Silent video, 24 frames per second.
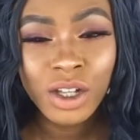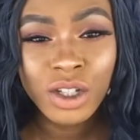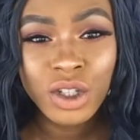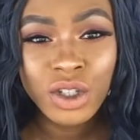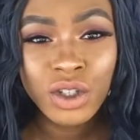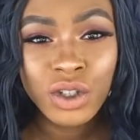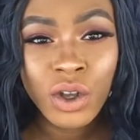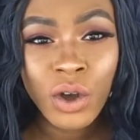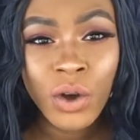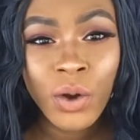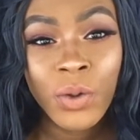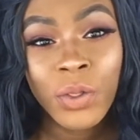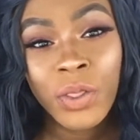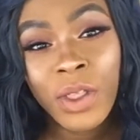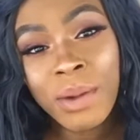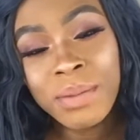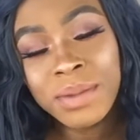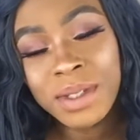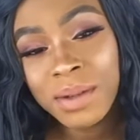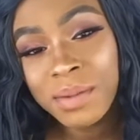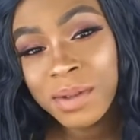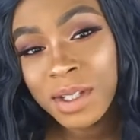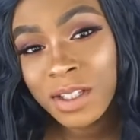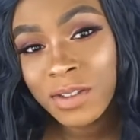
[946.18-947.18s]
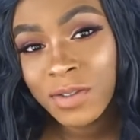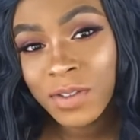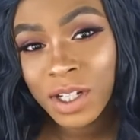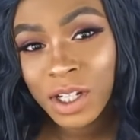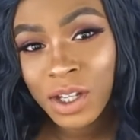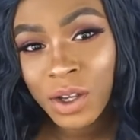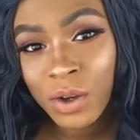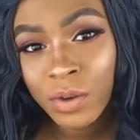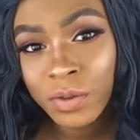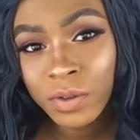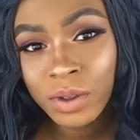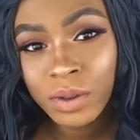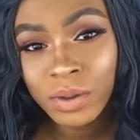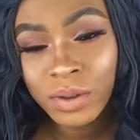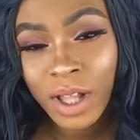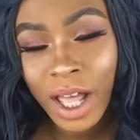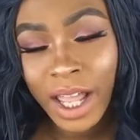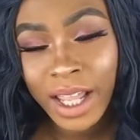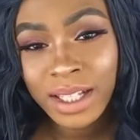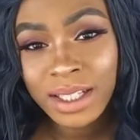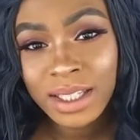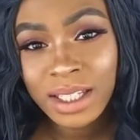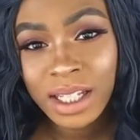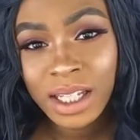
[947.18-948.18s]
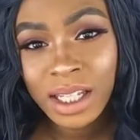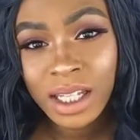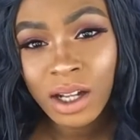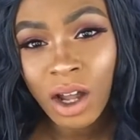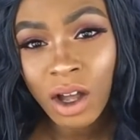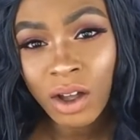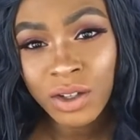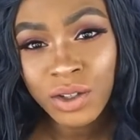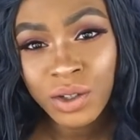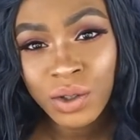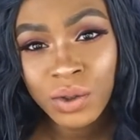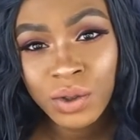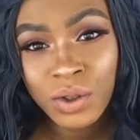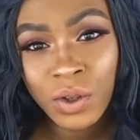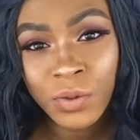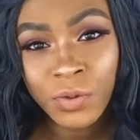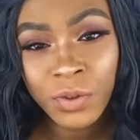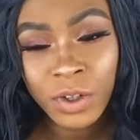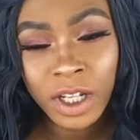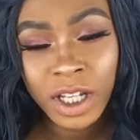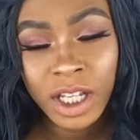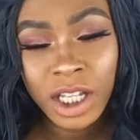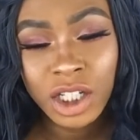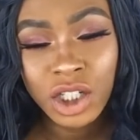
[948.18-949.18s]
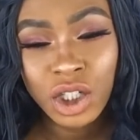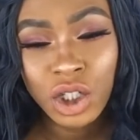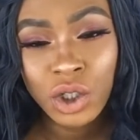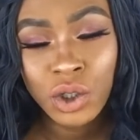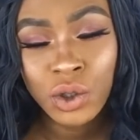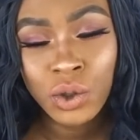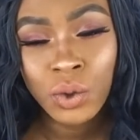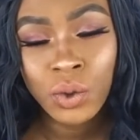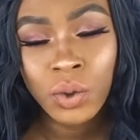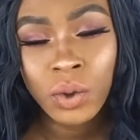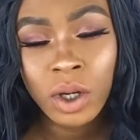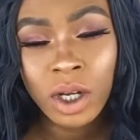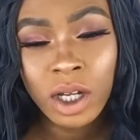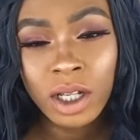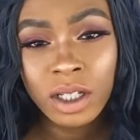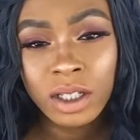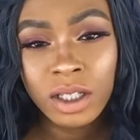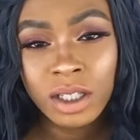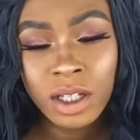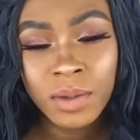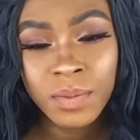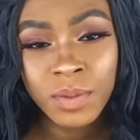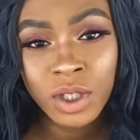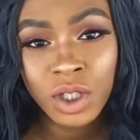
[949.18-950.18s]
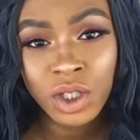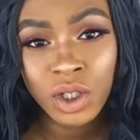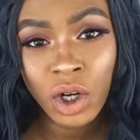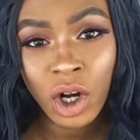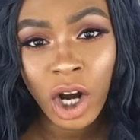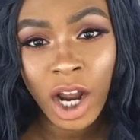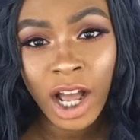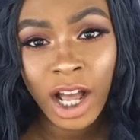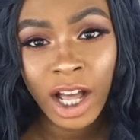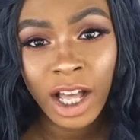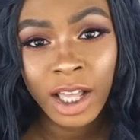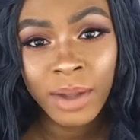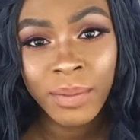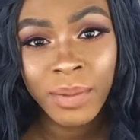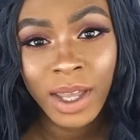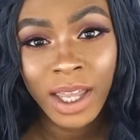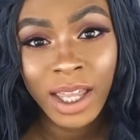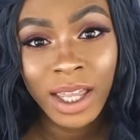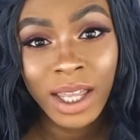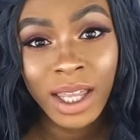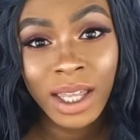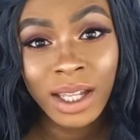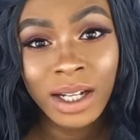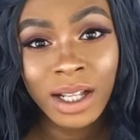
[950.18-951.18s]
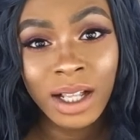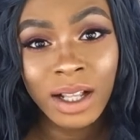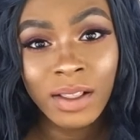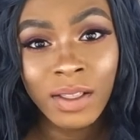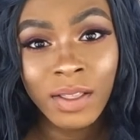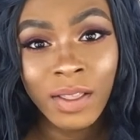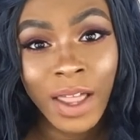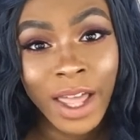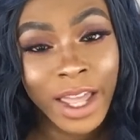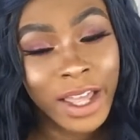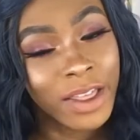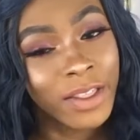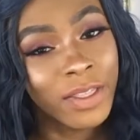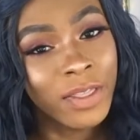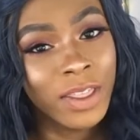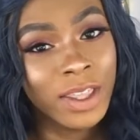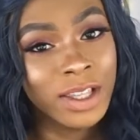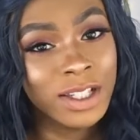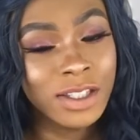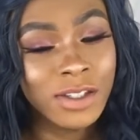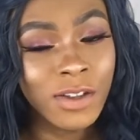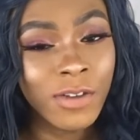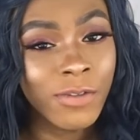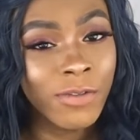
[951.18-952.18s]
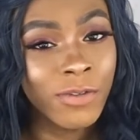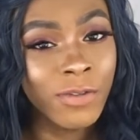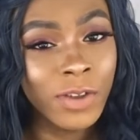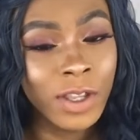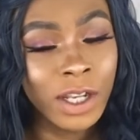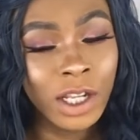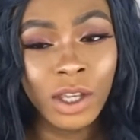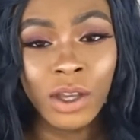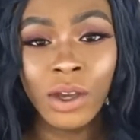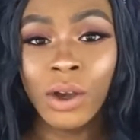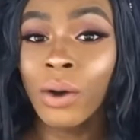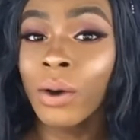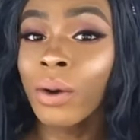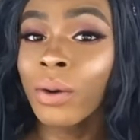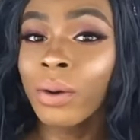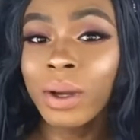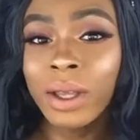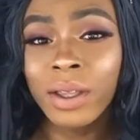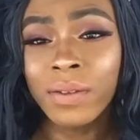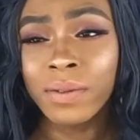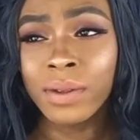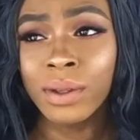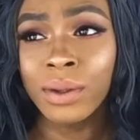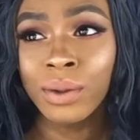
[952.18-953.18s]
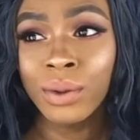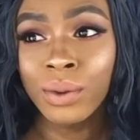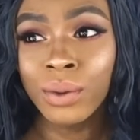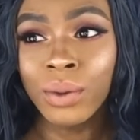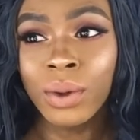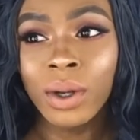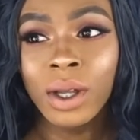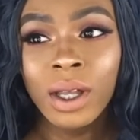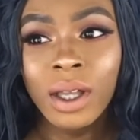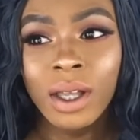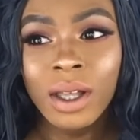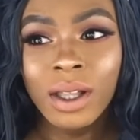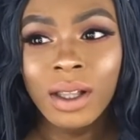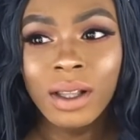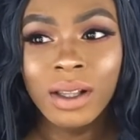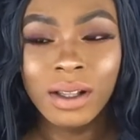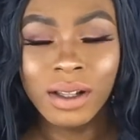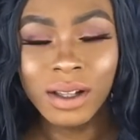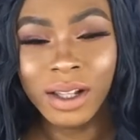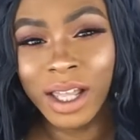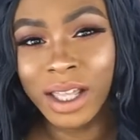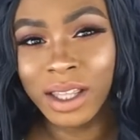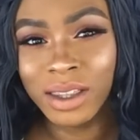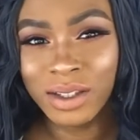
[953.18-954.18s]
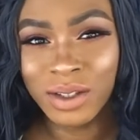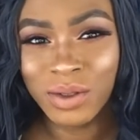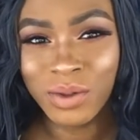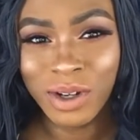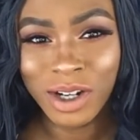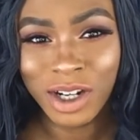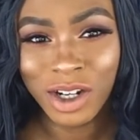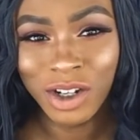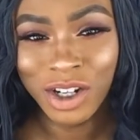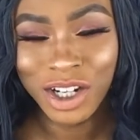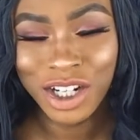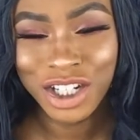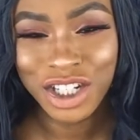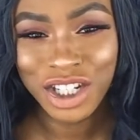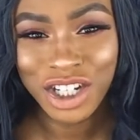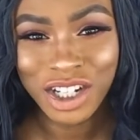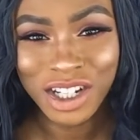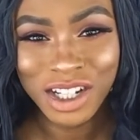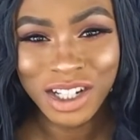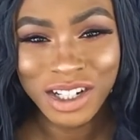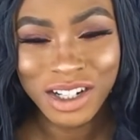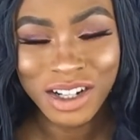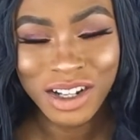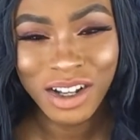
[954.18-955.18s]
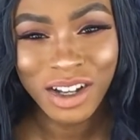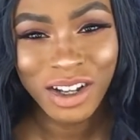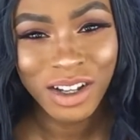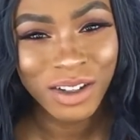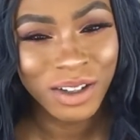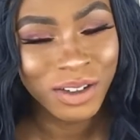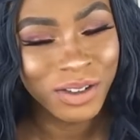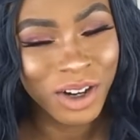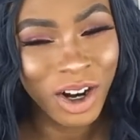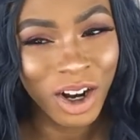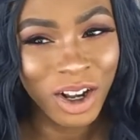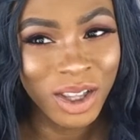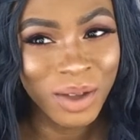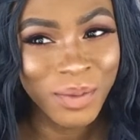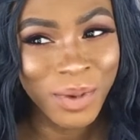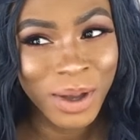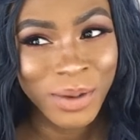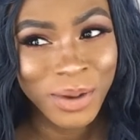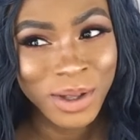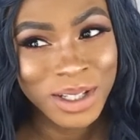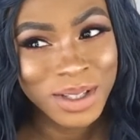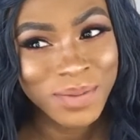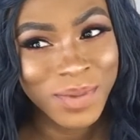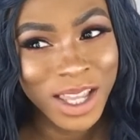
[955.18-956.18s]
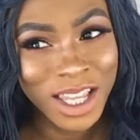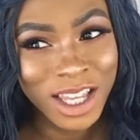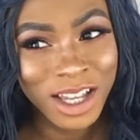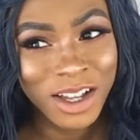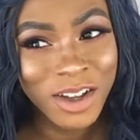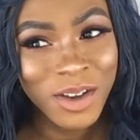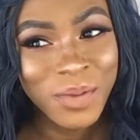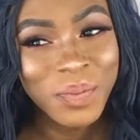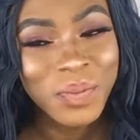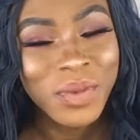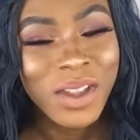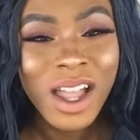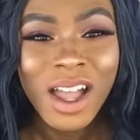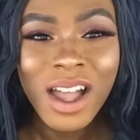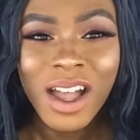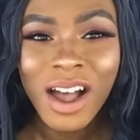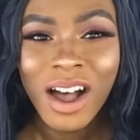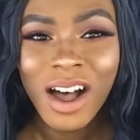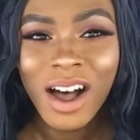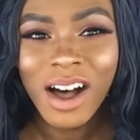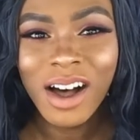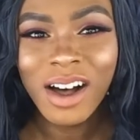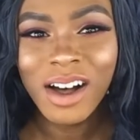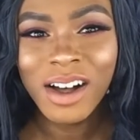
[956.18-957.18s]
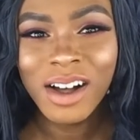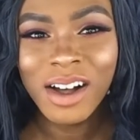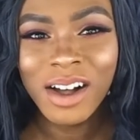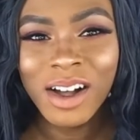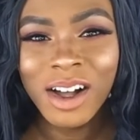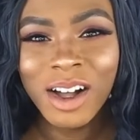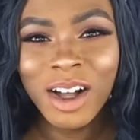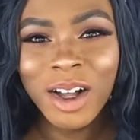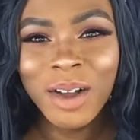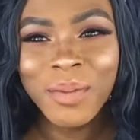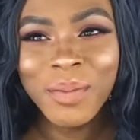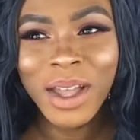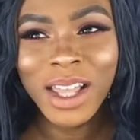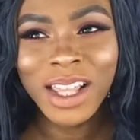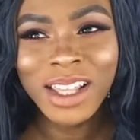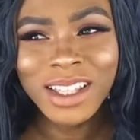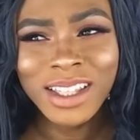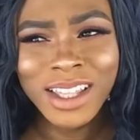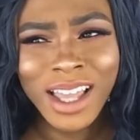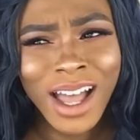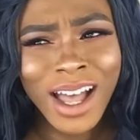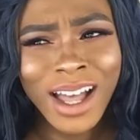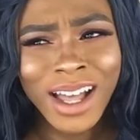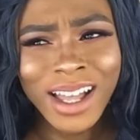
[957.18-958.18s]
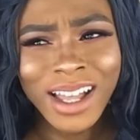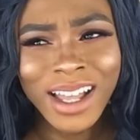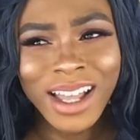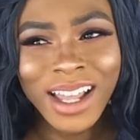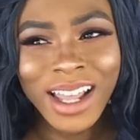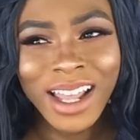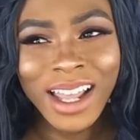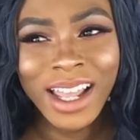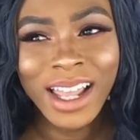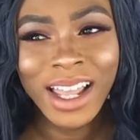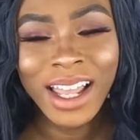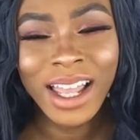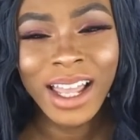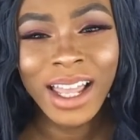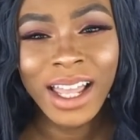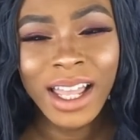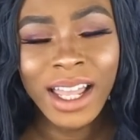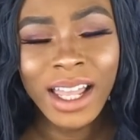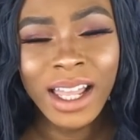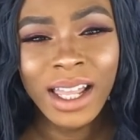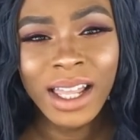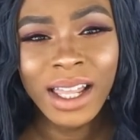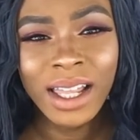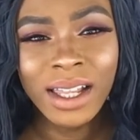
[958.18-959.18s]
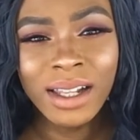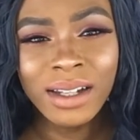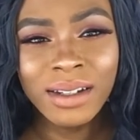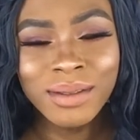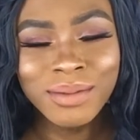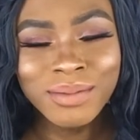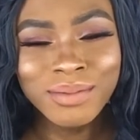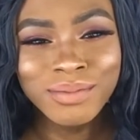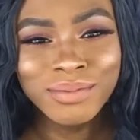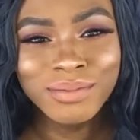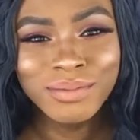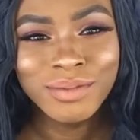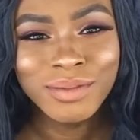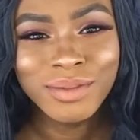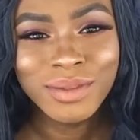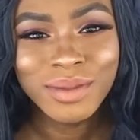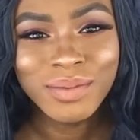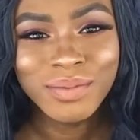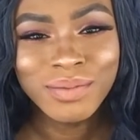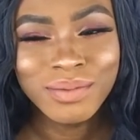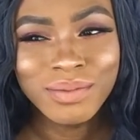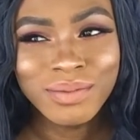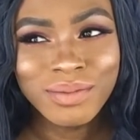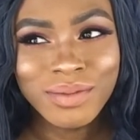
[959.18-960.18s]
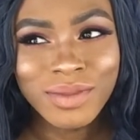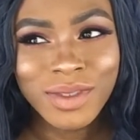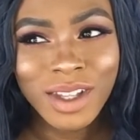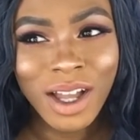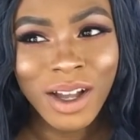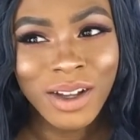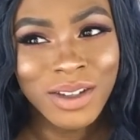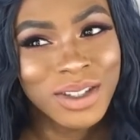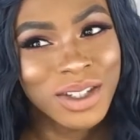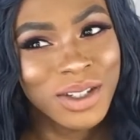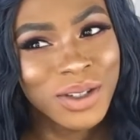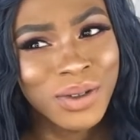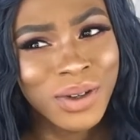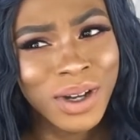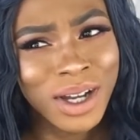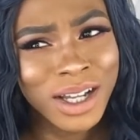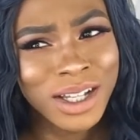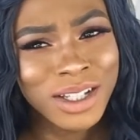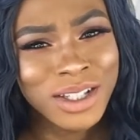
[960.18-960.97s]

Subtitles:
So thumbs up this video if you liked it. Also, don't forget to subscribe and like this video if you like this recreation of Carli Bybel's makeup. Yeah, and I'll see you